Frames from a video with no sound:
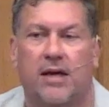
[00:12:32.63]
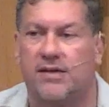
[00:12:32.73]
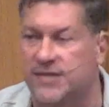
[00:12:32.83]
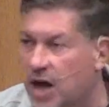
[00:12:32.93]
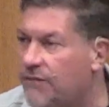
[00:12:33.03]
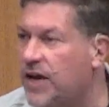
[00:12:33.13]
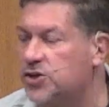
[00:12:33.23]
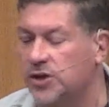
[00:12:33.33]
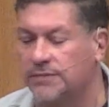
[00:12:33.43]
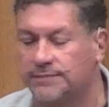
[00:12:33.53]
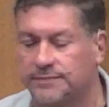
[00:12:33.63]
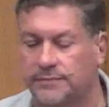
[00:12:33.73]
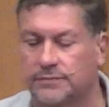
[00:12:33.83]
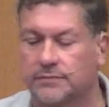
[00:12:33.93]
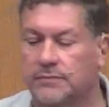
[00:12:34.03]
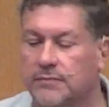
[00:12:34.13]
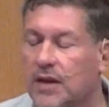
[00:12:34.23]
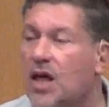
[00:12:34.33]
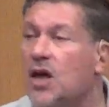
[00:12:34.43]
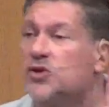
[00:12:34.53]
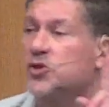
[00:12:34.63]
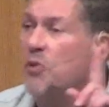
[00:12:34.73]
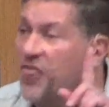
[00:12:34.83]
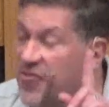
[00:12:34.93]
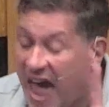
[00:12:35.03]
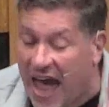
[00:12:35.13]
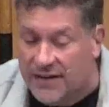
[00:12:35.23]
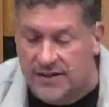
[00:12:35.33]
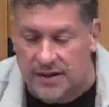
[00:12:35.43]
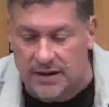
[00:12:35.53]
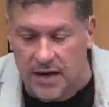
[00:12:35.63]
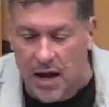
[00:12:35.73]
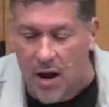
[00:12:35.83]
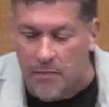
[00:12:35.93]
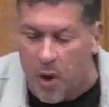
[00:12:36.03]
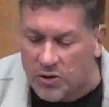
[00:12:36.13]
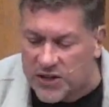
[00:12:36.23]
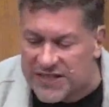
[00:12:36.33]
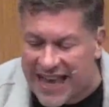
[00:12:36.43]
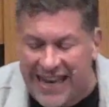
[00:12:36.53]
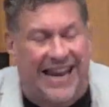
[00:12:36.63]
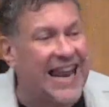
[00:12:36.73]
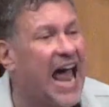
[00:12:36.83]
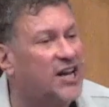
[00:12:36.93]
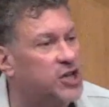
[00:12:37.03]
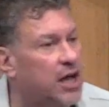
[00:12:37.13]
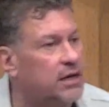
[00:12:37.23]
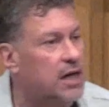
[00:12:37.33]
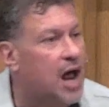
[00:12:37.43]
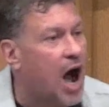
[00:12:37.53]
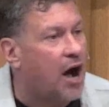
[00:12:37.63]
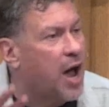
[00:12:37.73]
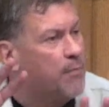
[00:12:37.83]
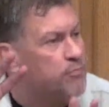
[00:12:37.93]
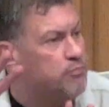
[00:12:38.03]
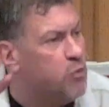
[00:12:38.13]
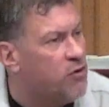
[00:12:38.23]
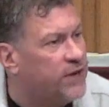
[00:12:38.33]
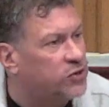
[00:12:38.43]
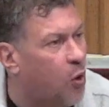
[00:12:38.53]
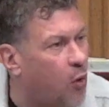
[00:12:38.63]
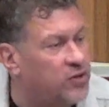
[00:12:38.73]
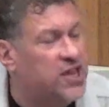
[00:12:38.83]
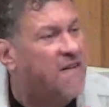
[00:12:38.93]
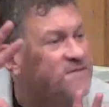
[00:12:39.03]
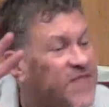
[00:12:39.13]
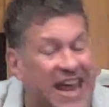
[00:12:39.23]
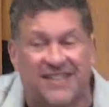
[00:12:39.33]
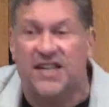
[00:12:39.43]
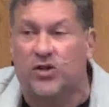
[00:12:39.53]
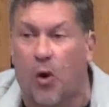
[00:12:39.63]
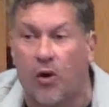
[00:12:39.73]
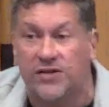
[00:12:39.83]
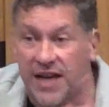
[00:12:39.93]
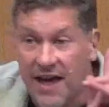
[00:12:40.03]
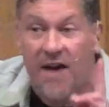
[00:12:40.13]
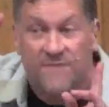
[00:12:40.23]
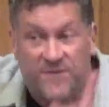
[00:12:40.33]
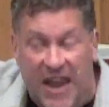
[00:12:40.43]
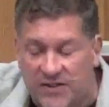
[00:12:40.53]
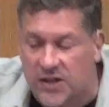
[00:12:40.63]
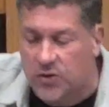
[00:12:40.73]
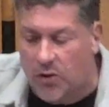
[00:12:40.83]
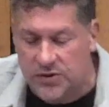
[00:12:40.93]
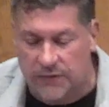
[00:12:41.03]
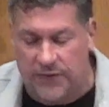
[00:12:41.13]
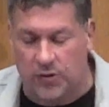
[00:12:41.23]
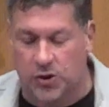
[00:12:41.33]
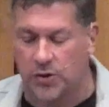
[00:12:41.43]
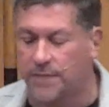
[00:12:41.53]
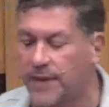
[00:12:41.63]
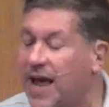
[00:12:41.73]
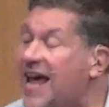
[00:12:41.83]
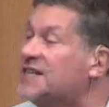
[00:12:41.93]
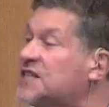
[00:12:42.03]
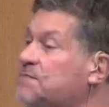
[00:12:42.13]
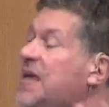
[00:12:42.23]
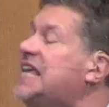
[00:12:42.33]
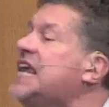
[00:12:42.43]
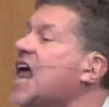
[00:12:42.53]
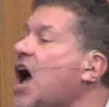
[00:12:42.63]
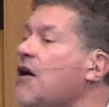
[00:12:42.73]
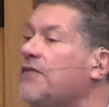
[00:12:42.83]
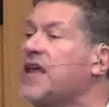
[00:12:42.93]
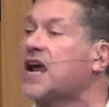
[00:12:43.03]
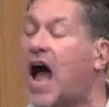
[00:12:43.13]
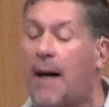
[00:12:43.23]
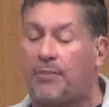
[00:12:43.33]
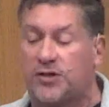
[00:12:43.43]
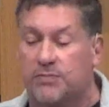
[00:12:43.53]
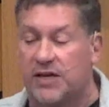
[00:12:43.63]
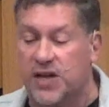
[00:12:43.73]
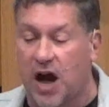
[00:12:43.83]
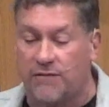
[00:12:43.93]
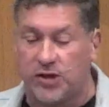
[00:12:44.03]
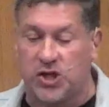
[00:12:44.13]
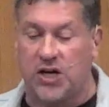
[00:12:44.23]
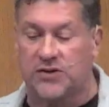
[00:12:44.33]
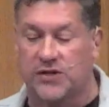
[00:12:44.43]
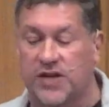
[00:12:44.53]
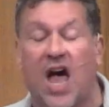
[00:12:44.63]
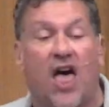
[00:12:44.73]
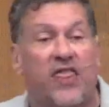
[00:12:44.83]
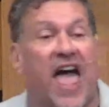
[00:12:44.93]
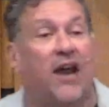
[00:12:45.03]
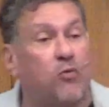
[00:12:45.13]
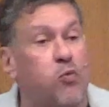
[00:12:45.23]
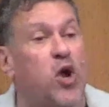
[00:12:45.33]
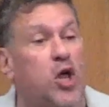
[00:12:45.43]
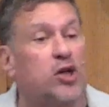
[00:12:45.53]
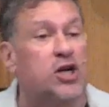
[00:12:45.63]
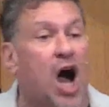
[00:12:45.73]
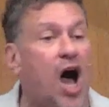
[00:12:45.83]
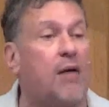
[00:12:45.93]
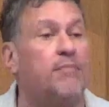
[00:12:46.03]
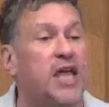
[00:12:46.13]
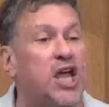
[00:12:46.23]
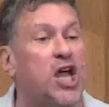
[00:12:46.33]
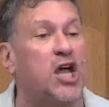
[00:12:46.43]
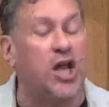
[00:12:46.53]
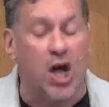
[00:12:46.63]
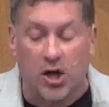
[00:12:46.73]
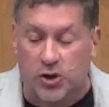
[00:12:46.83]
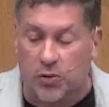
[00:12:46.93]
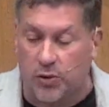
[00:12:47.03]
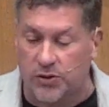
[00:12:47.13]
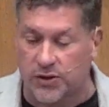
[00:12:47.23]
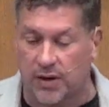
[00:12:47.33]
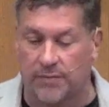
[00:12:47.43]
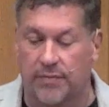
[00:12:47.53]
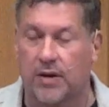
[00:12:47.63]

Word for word: salvation. So, with that, Moses and Elijah are now moving towards, facing towards, facing towards the future. Speaking now of the accomplishments of Jesus that will come in Jerusalem,